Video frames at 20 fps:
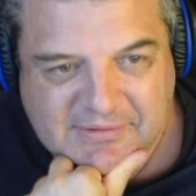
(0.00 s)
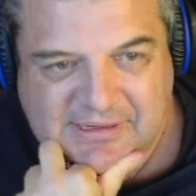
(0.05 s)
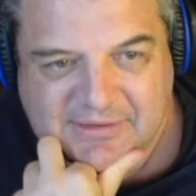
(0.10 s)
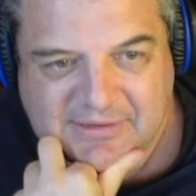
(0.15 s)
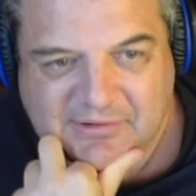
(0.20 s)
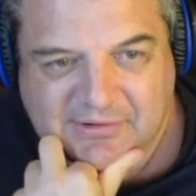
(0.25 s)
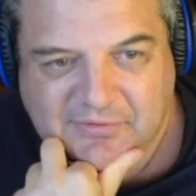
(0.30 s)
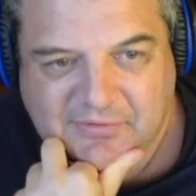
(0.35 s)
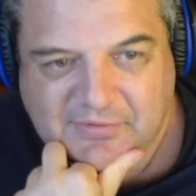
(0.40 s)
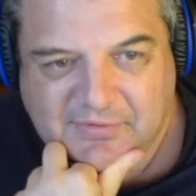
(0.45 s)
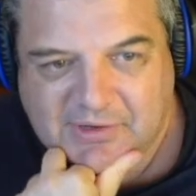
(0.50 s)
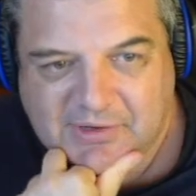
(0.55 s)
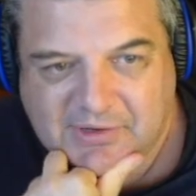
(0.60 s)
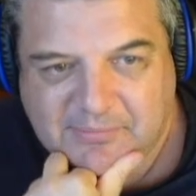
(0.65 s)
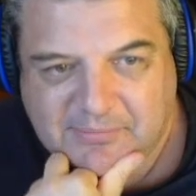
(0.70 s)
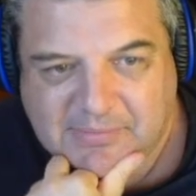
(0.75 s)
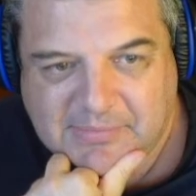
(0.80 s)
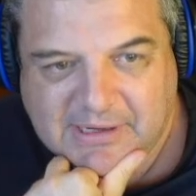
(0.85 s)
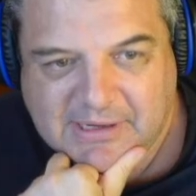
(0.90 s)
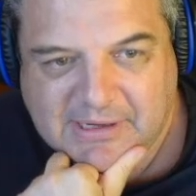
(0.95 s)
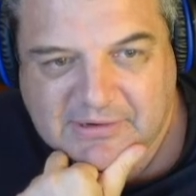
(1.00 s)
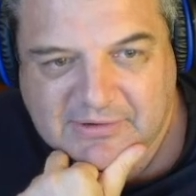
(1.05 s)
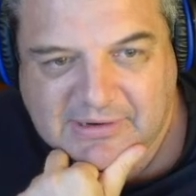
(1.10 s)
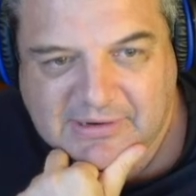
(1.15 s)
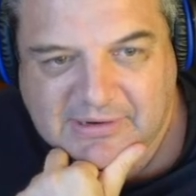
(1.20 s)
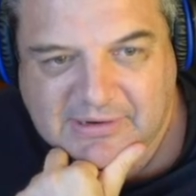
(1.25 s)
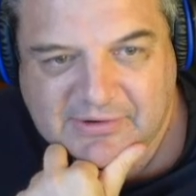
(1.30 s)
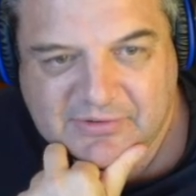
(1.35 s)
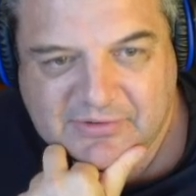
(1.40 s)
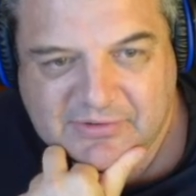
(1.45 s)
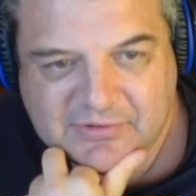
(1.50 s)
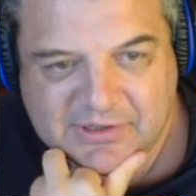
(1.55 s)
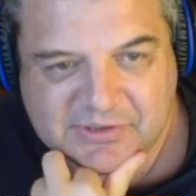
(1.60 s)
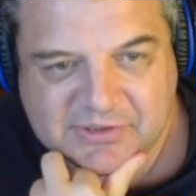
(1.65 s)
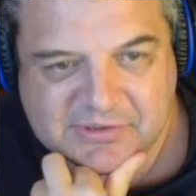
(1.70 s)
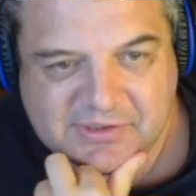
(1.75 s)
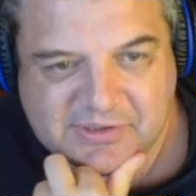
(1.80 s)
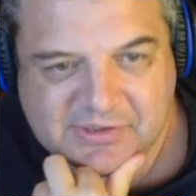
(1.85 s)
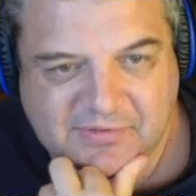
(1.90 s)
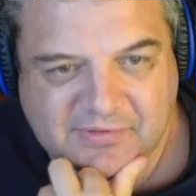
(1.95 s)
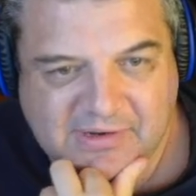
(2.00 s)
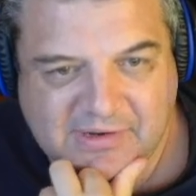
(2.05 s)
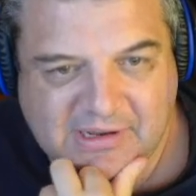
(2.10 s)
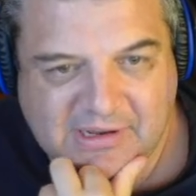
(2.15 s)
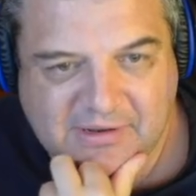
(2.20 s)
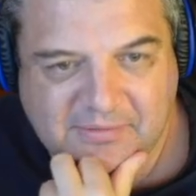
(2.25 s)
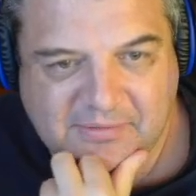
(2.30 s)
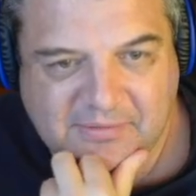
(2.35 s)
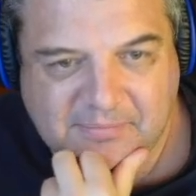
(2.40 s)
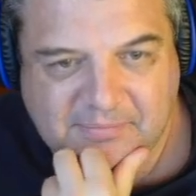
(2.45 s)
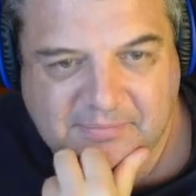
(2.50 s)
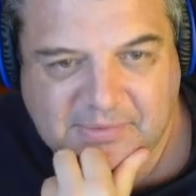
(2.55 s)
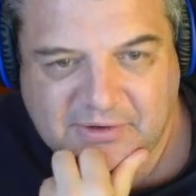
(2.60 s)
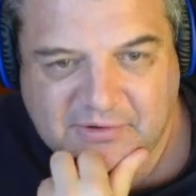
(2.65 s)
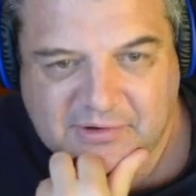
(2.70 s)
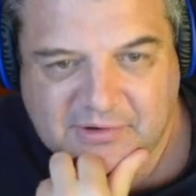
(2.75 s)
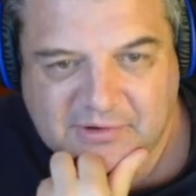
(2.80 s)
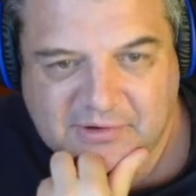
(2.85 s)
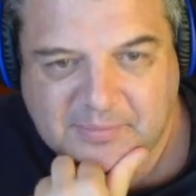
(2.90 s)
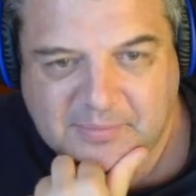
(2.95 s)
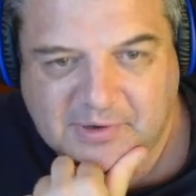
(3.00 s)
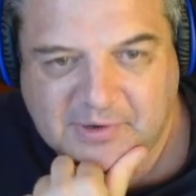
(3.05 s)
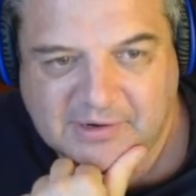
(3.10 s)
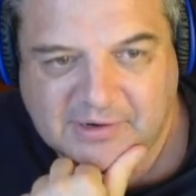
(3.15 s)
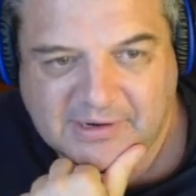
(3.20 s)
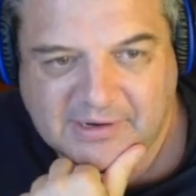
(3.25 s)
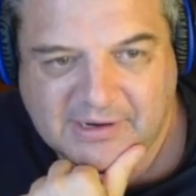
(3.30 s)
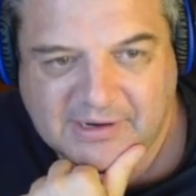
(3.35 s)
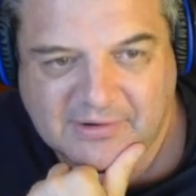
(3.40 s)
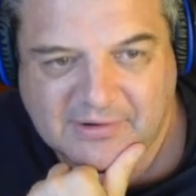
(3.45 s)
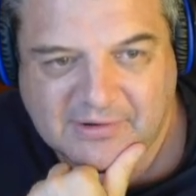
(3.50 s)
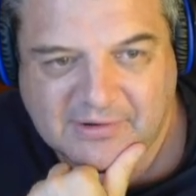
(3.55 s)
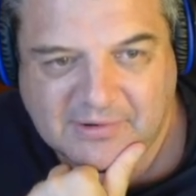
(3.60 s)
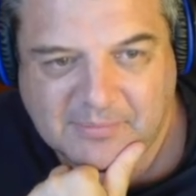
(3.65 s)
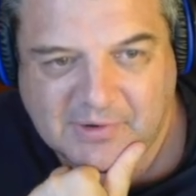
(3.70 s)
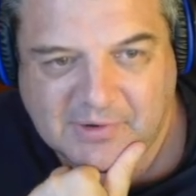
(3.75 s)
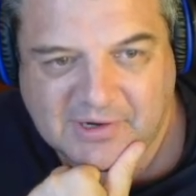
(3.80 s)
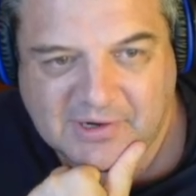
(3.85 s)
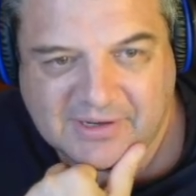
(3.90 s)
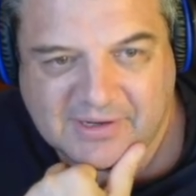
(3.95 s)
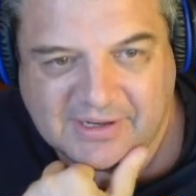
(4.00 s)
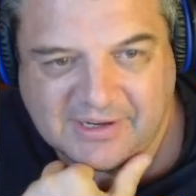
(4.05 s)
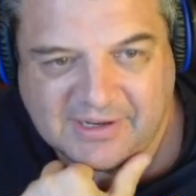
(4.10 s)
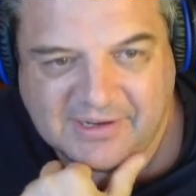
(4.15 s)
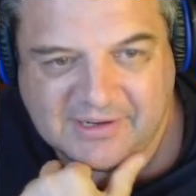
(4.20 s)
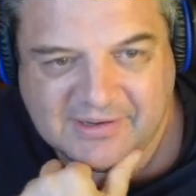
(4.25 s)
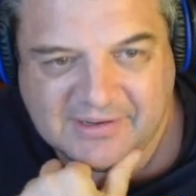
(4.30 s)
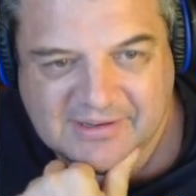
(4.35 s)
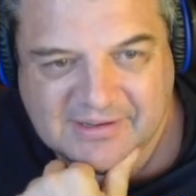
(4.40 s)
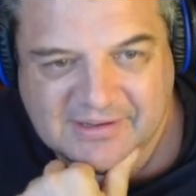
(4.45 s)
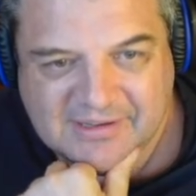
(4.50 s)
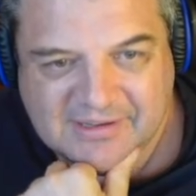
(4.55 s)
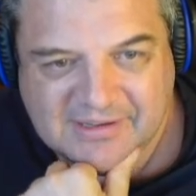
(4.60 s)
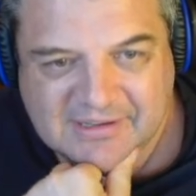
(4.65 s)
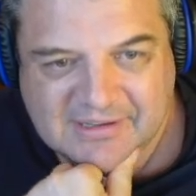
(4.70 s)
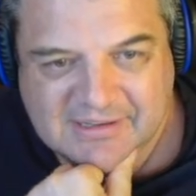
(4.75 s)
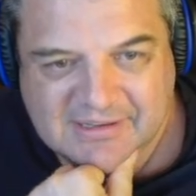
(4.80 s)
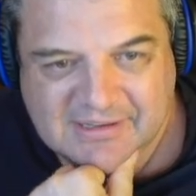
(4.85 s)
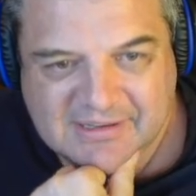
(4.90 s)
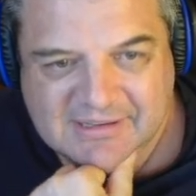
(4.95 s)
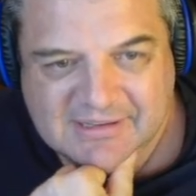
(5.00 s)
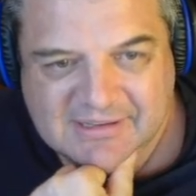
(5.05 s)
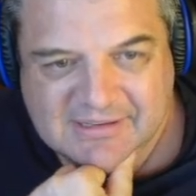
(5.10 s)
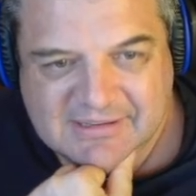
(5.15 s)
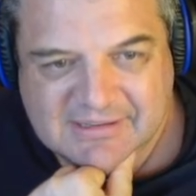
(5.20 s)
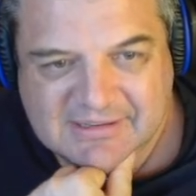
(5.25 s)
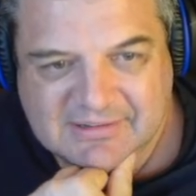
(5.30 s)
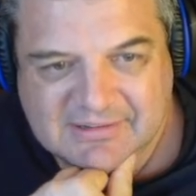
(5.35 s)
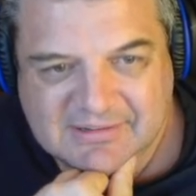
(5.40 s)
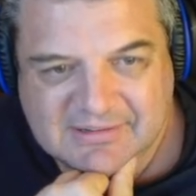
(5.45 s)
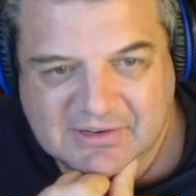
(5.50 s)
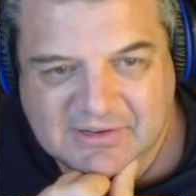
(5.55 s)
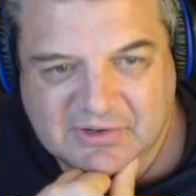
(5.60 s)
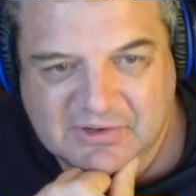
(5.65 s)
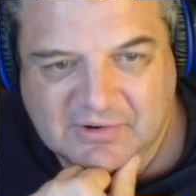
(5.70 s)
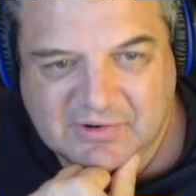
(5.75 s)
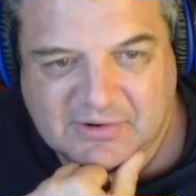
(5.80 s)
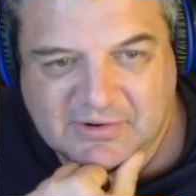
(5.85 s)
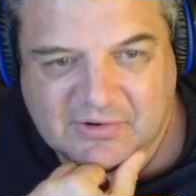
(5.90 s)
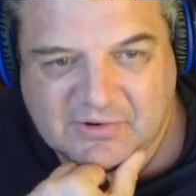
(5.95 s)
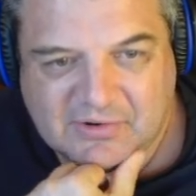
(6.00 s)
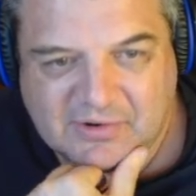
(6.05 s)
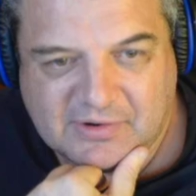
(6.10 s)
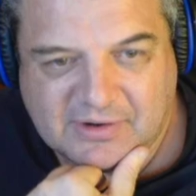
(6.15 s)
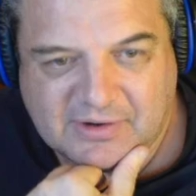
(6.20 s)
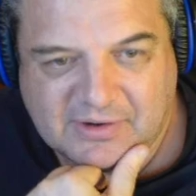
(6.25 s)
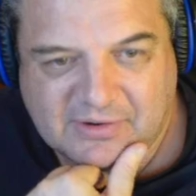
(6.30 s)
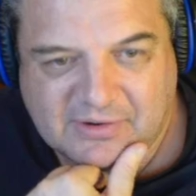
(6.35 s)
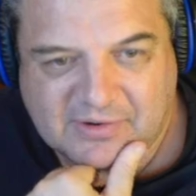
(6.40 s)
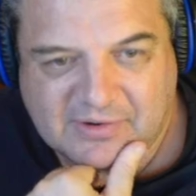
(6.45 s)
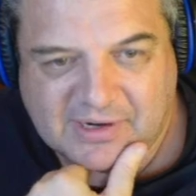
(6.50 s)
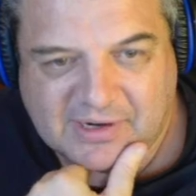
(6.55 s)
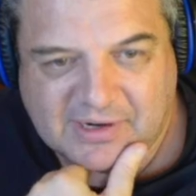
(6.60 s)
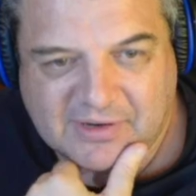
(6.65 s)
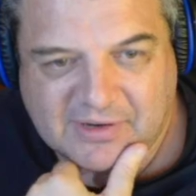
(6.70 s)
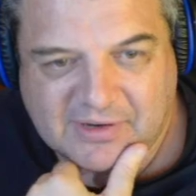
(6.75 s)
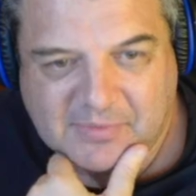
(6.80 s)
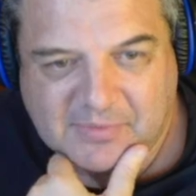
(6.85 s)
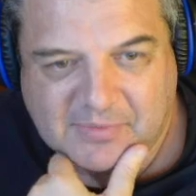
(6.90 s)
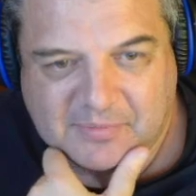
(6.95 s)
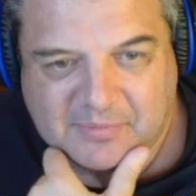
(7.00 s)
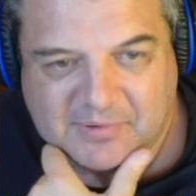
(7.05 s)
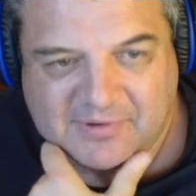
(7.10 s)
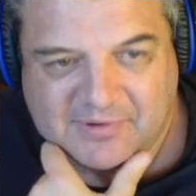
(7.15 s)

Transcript: As I feared, Meghan and Harry's treachery have now been used to promote the end of the monarchy. It's the new editorial in Australia's most